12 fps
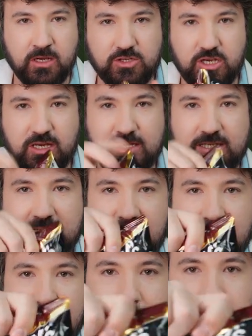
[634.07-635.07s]
So you can
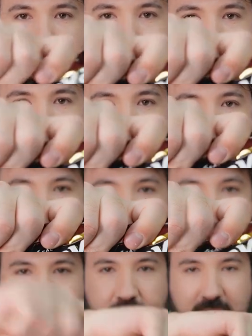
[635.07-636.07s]
see,
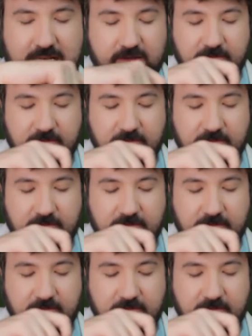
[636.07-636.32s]
it's